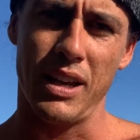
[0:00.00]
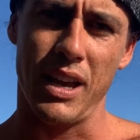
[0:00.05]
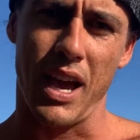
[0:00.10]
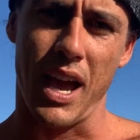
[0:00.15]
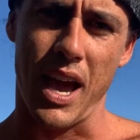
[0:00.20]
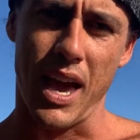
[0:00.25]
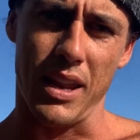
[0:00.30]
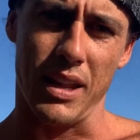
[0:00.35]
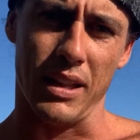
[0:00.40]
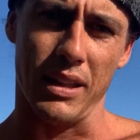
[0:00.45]

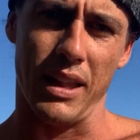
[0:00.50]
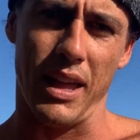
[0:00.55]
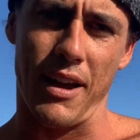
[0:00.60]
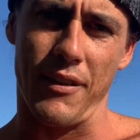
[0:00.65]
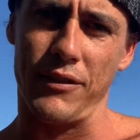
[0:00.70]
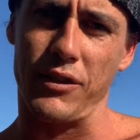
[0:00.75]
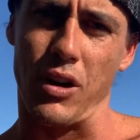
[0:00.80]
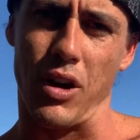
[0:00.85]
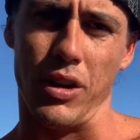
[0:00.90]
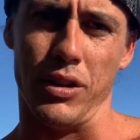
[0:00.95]
and a
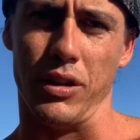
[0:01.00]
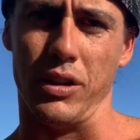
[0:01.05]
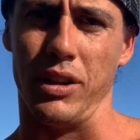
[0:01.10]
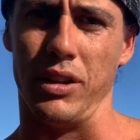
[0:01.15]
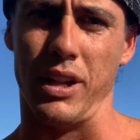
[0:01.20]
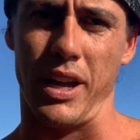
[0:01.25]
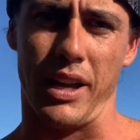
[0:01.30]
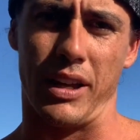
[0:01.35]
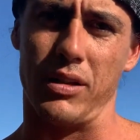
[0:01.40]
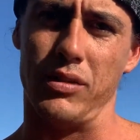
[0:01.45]
left on
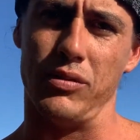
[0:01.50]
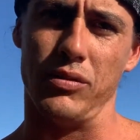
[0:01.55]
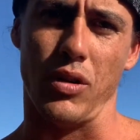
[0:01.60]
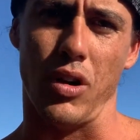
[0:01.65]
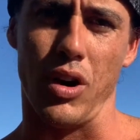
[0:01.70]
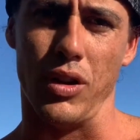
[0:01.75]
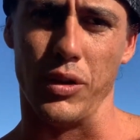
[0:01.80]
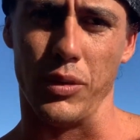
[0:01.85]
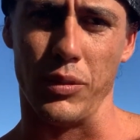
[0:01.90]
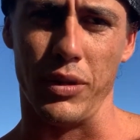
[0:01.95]
the
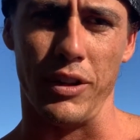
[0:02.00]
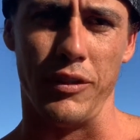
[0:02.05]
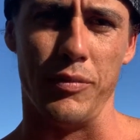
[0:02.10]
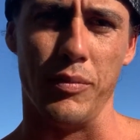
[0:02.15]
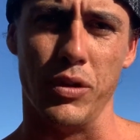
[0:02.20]
on the reef.